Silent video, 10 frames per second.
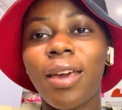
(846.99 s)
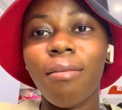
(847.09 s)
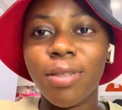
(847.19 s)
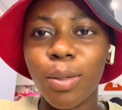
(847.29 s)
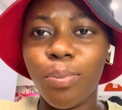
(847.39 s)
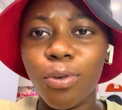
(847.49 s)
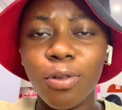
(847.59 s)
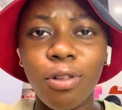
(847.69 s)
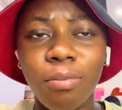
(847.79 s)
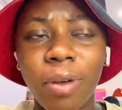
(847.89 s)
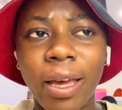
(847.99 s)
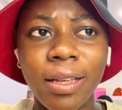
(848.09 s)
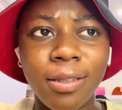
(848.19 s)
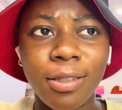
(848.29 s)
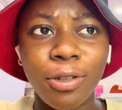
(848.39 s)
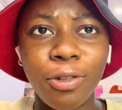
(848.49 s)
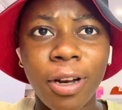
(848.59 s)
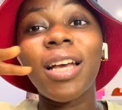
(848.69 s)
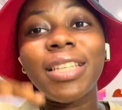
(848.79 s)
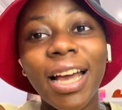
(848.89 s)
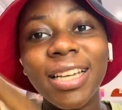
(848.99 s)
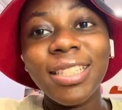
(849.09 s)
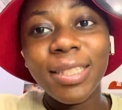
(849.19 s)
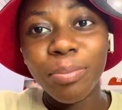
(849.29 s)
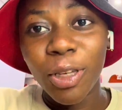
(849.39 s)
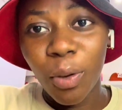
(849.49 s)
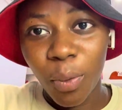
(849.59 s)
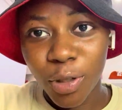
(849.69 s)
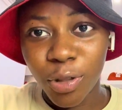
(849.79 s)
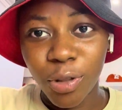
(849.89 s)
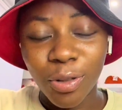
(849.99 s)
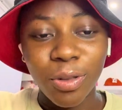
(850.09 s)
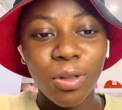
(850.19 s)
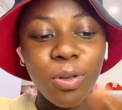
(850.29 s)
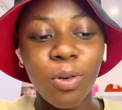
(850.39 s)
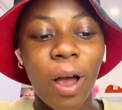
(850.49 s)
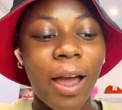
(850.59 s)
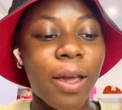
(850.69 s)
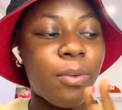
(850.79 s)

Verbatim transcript: kept a poll on my instagram that asked me questions so i